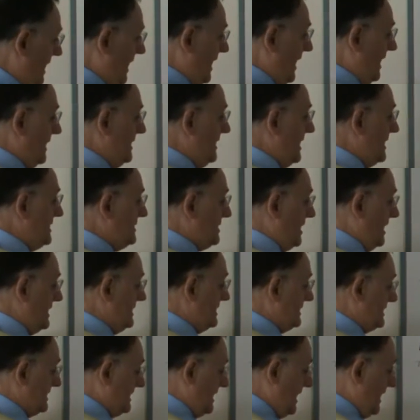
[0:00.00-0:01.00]
And as I
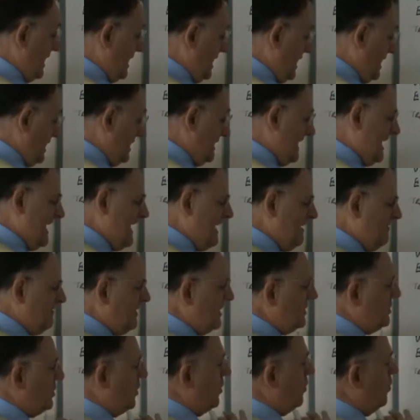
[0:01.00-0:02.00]
say, even
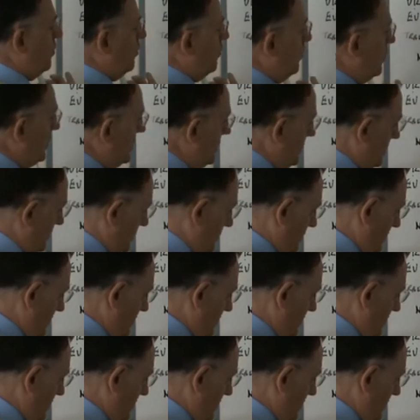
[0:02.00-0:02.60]
in the worst